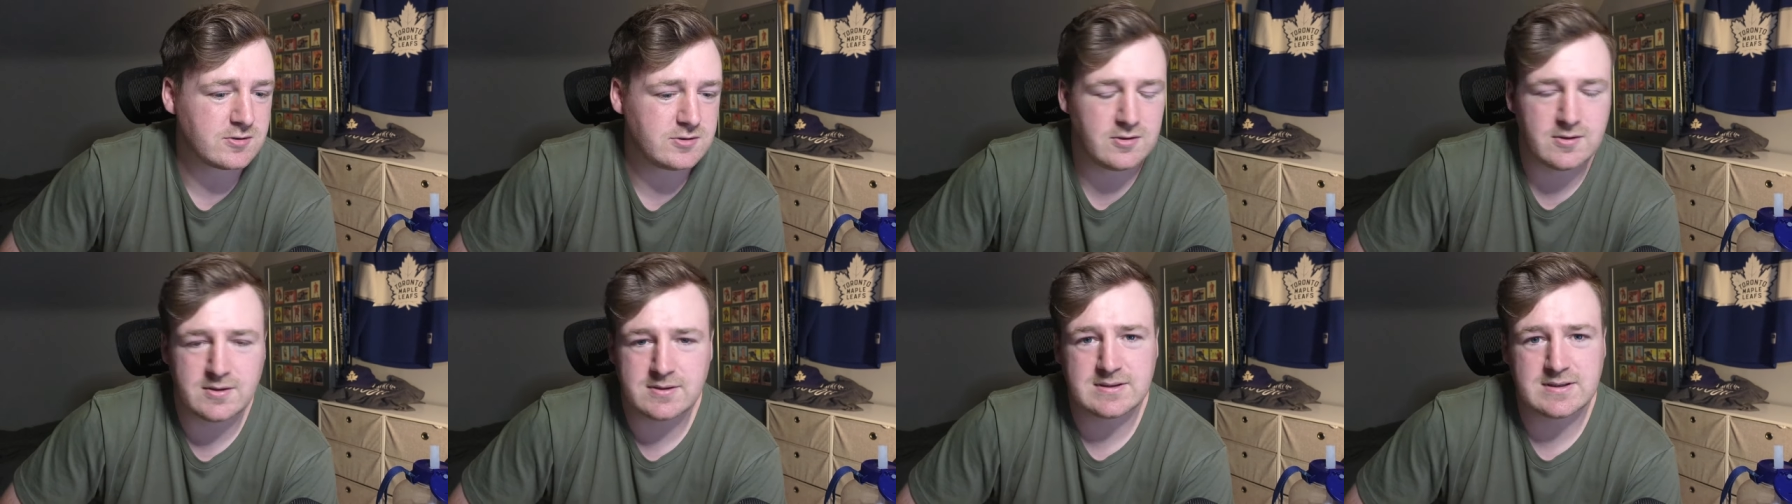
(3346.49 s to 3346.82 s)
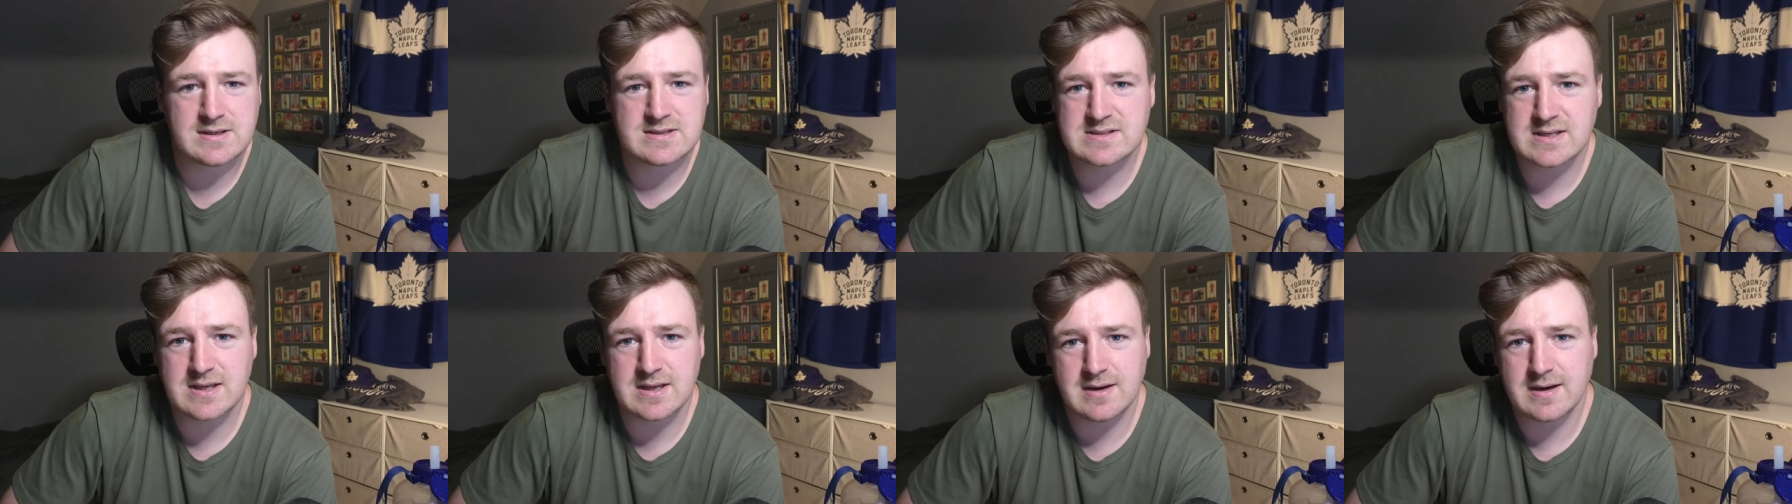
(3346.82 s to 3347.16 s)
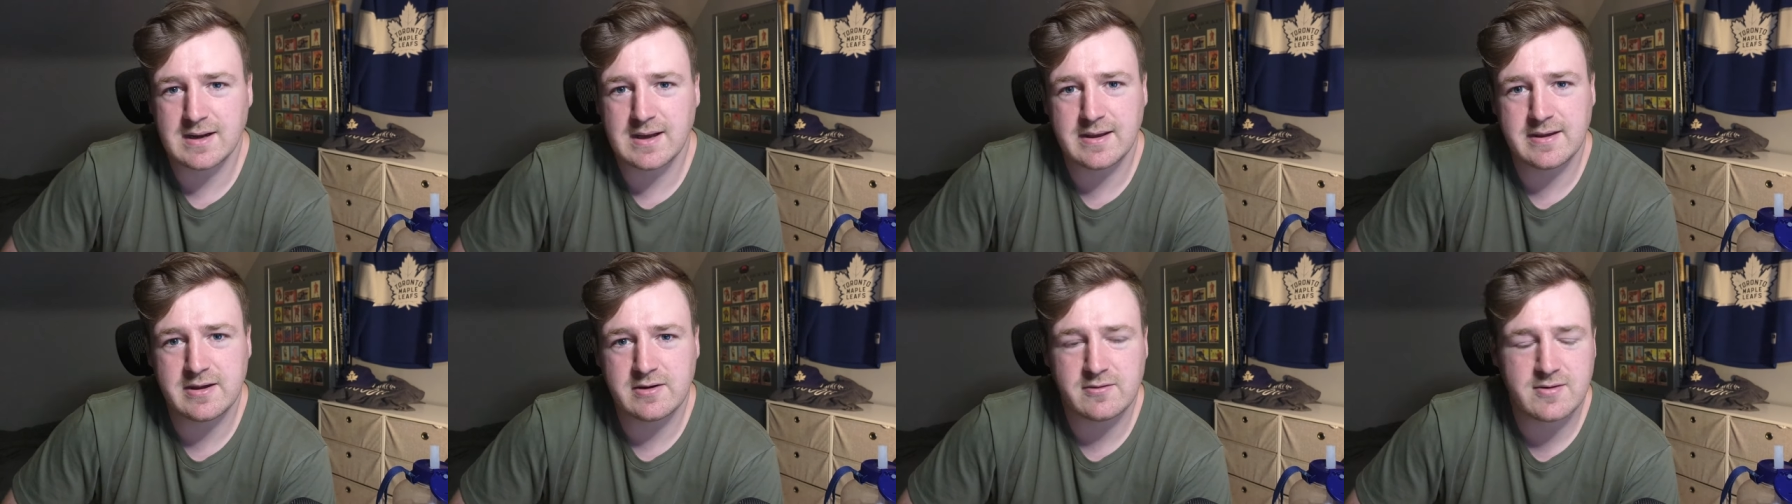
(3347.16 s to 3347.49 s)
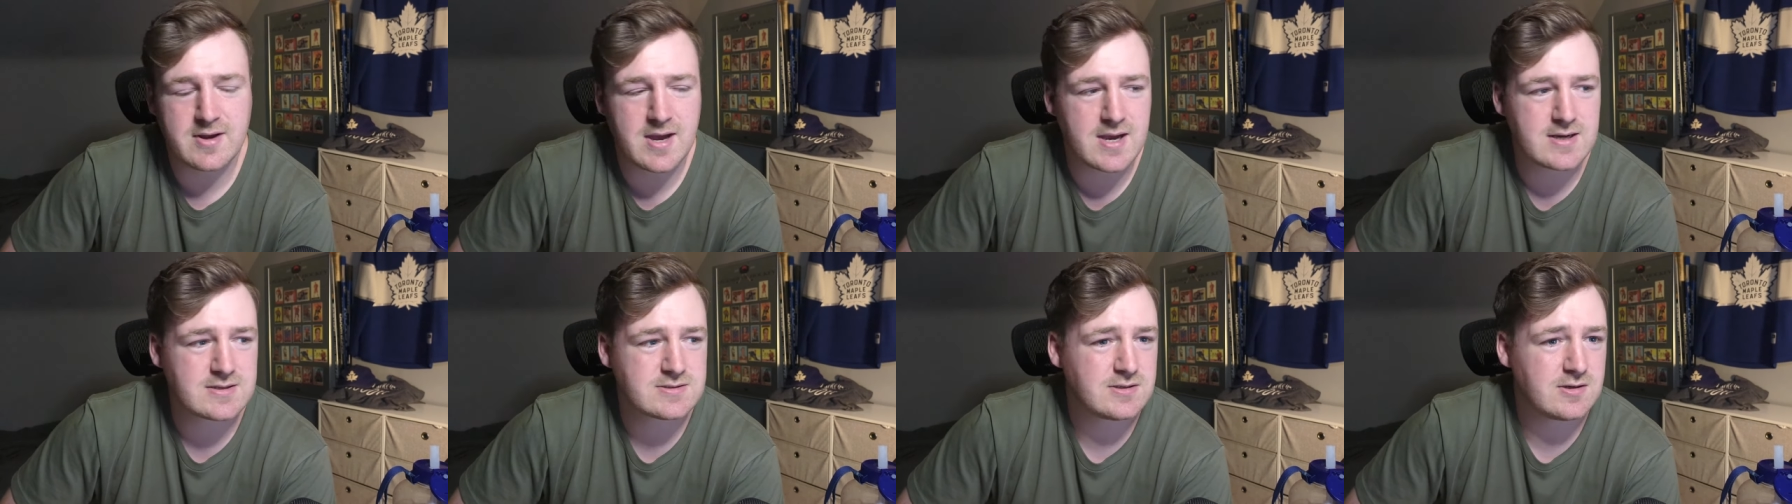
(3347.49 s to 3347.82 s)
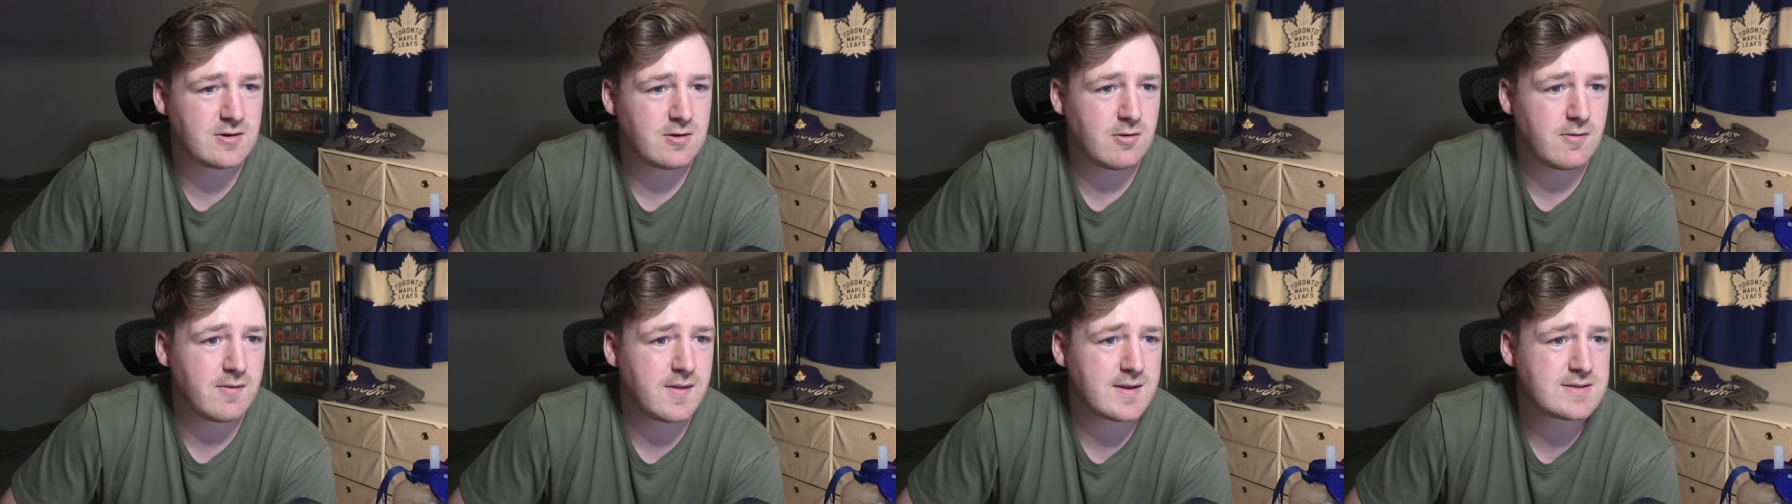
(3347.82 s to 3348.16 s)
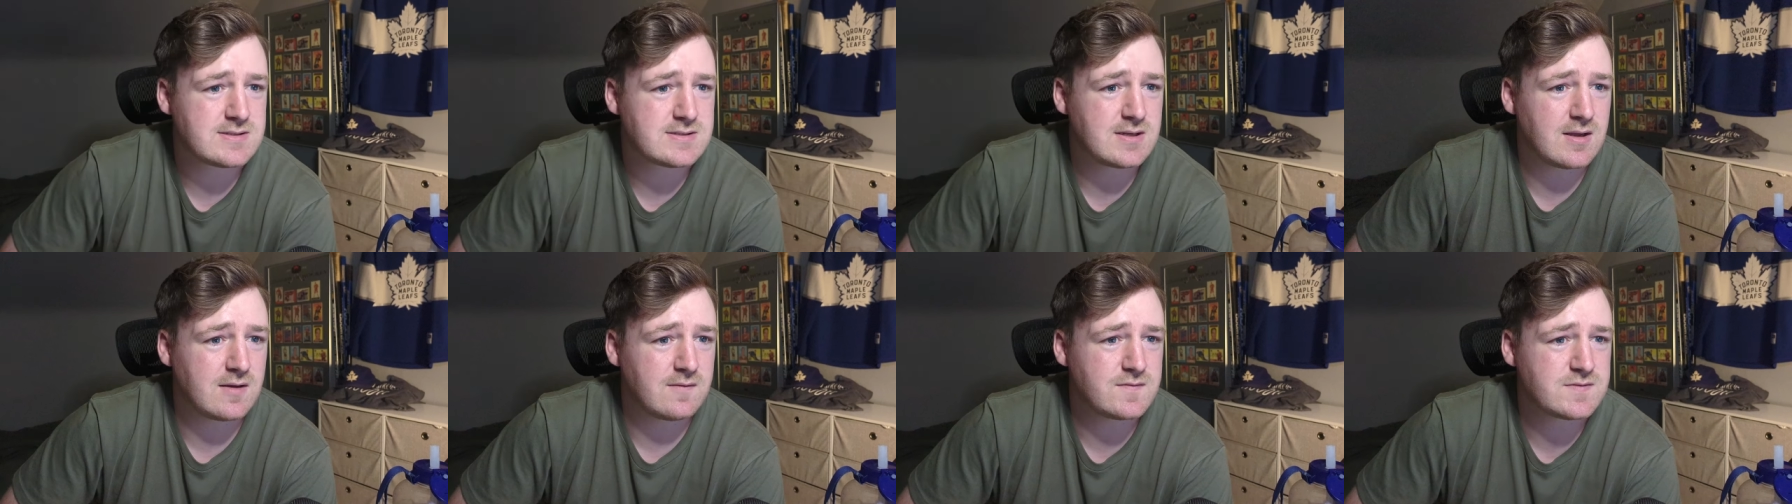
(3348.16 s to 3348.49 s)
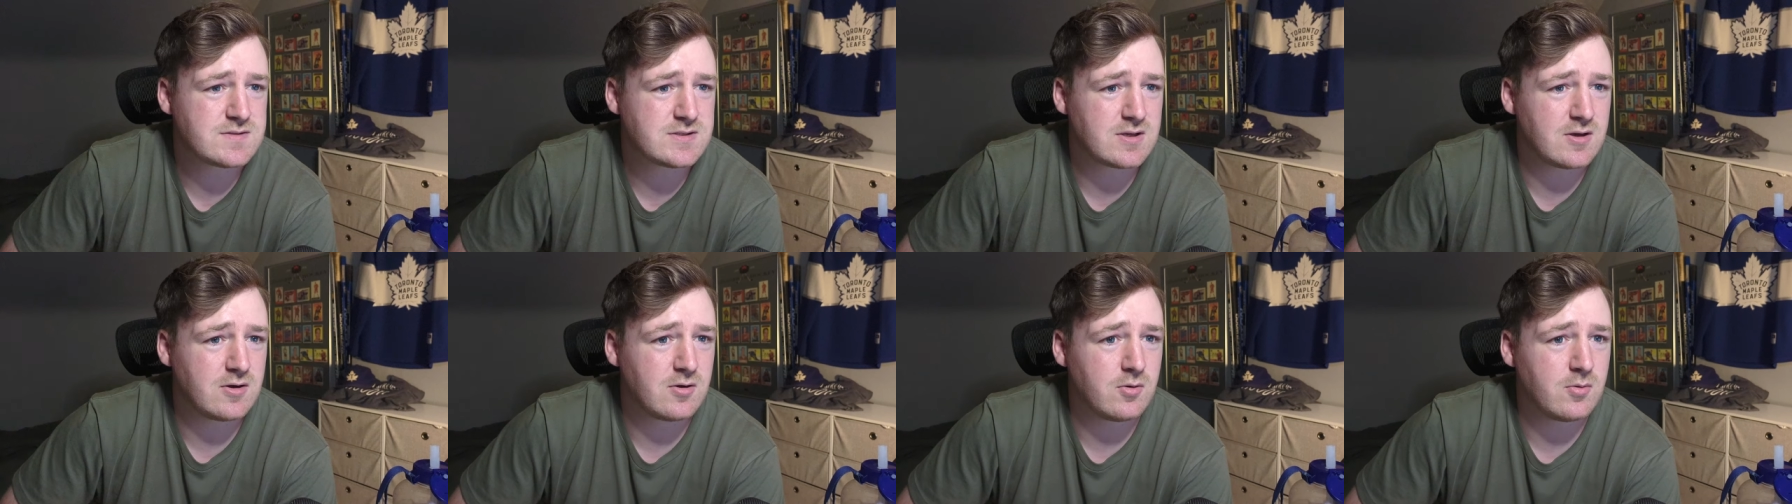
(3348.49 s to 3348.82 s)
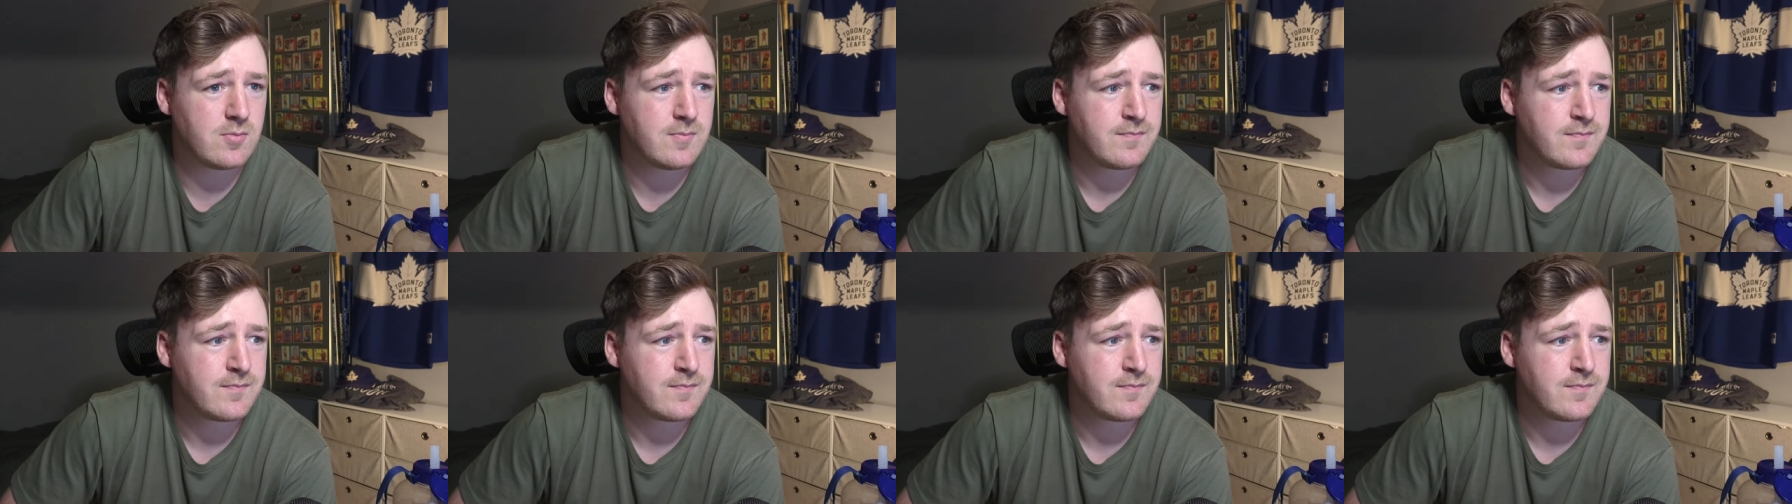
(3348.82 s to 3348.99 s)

I'll do like extended highlight reaction and all that stuff. So